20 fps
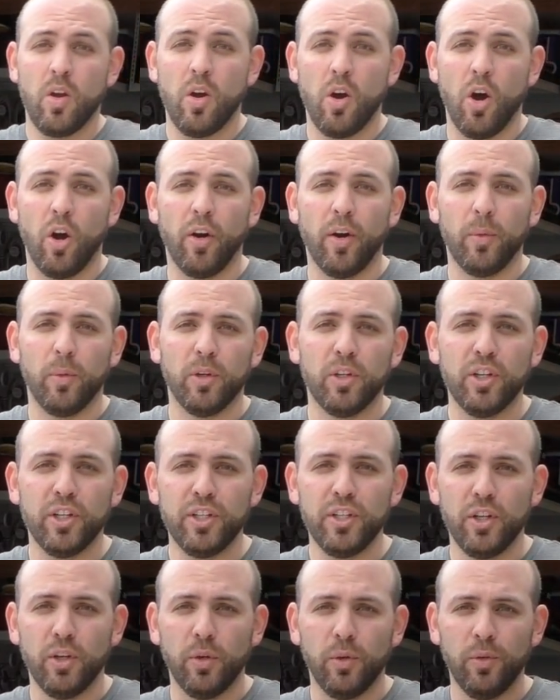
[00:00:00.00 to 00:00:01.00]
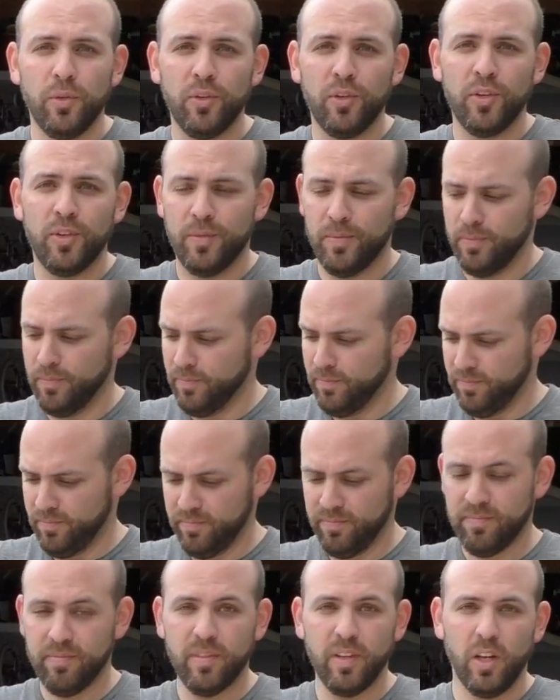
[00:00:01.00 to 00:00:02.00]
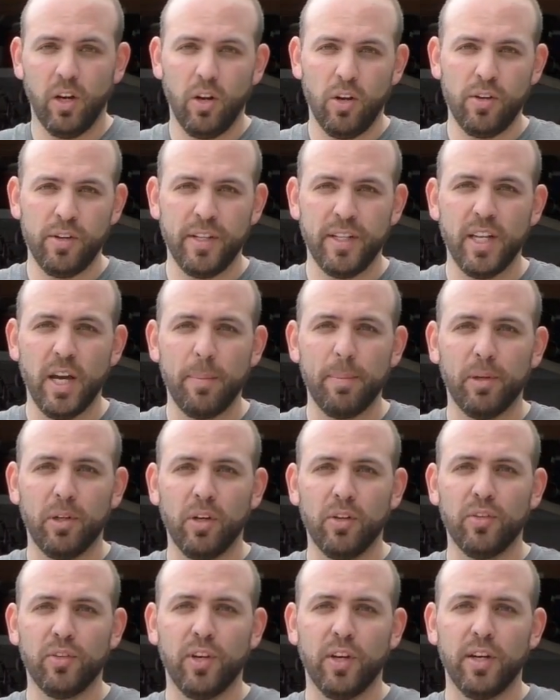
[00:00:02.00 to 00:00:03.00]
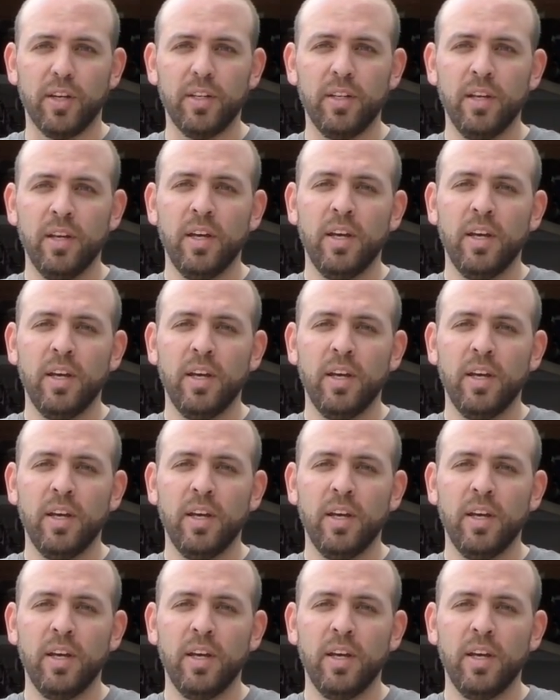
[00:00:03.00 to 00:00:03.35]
All right, well, good news. It all cleaned up. It looks good.